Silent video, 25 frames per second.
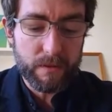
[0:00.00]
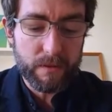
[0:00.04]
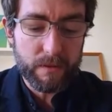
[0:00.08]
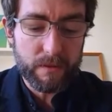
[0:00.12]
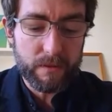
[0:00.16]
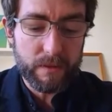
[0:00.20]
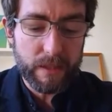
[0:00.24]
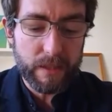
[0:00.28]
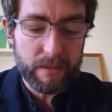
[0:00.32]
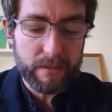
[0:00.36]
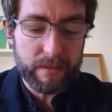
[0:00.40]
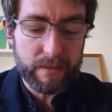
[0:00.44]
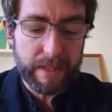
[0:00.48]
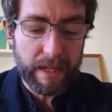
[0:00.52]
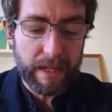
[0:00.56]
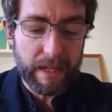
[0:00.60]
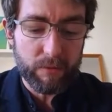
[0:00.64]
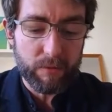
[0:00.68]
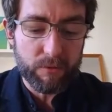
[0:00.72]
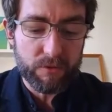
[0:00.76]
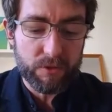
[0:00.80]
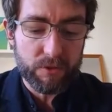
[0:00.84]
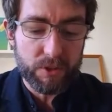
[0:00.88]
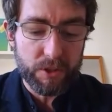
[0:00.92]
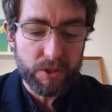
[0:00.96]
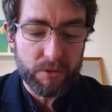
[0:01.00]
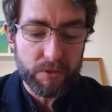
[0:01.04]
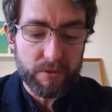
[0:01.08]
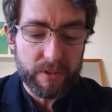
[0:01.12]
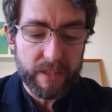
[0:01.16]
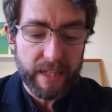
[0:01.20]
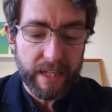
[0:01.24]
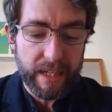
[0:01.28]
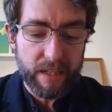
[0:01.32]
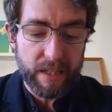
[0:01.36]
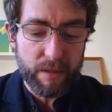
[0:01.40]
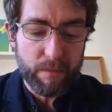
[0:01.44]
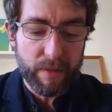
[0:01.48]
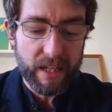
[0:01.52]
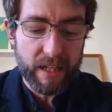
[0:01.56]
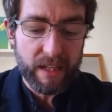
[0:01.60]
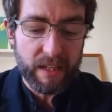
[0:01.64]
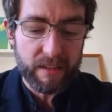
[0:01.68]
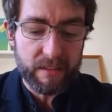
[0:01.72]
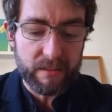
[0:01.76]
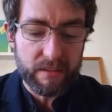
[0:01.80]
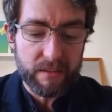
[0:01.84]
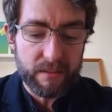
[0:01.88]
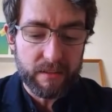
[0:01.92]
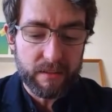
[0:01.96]
sits down 2 teddy
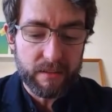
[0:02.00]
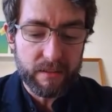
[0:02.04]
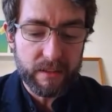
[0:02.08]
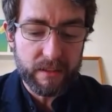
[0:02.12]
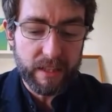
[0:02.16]
bears